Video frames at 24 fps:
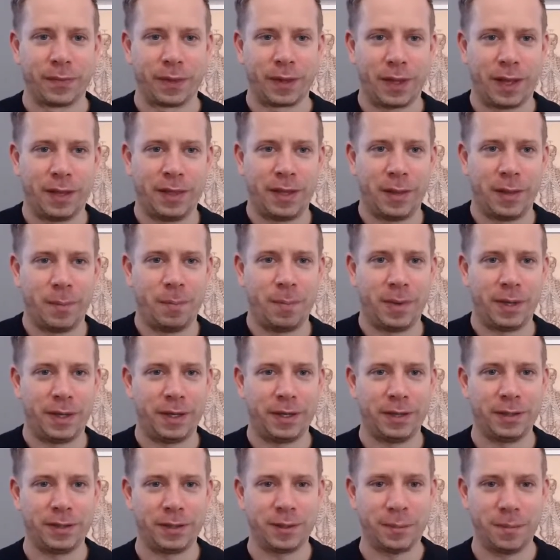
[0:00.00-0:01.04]
And then
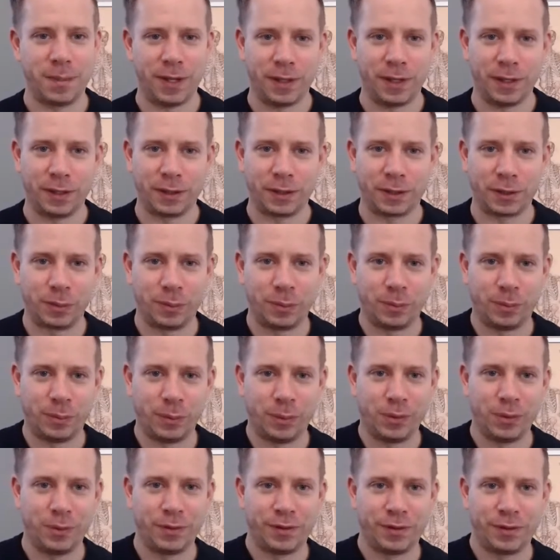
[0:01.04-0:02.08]
begin to make a
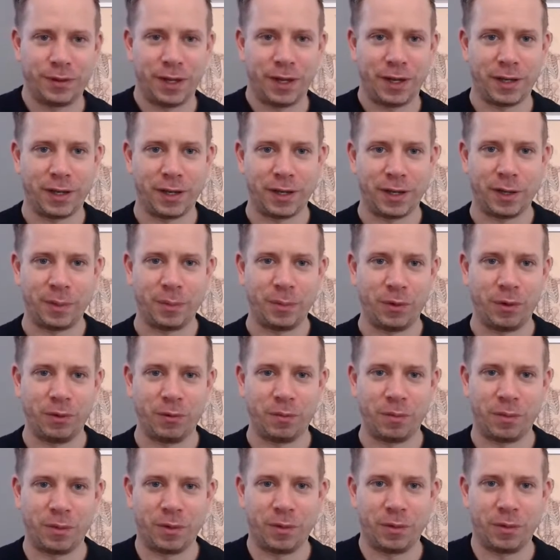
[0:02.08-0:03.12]
small circular
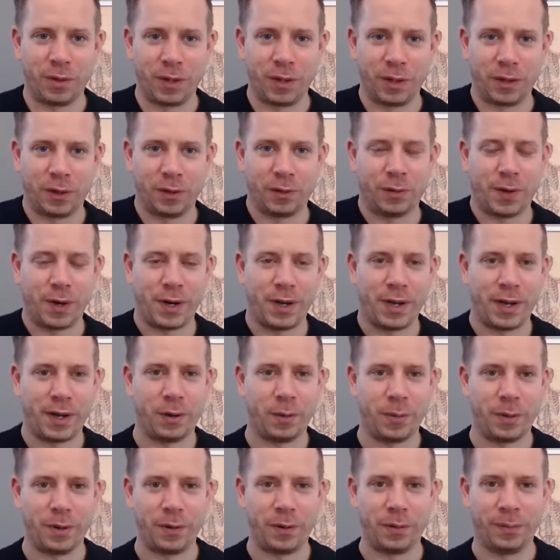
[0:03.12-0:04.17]
movement with your right
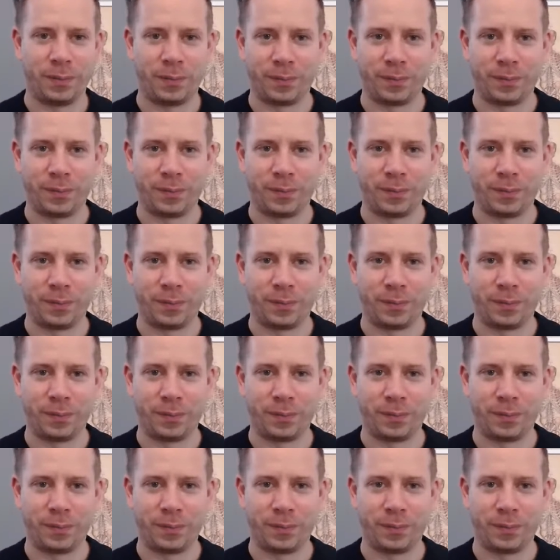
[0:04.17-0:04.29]
elbow.